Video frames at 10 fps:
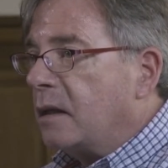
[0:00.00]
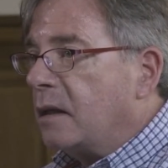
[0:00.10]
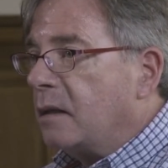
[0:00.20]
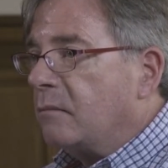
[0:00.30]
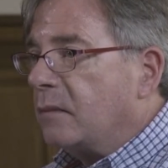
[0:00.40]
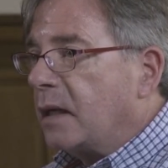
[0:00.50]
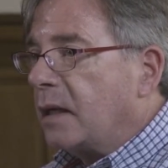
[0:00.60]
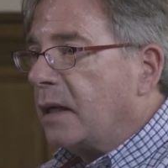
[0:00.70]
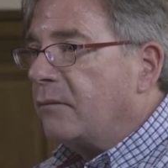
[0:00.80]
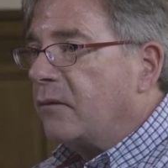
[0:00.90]
that
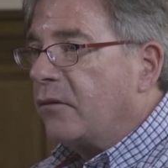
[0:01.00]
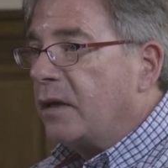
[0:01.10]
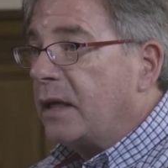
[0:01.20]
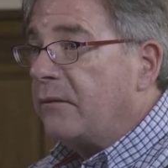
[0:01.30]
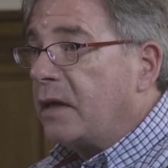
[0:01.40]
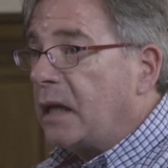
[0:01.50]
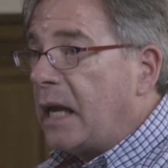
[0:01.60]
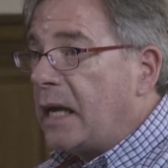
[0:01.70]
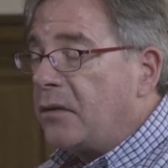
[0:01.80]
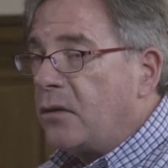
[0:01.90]
I haven't really given a
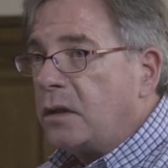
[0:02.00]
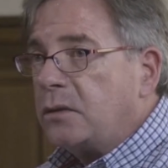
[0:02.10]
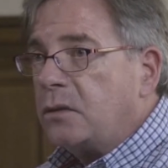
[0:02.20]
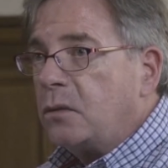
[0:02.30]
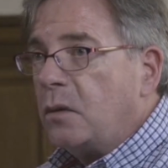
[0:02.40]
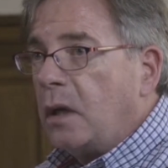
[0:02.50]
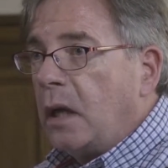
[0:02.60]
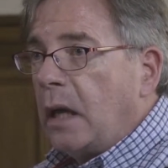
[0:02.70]
lot of thought to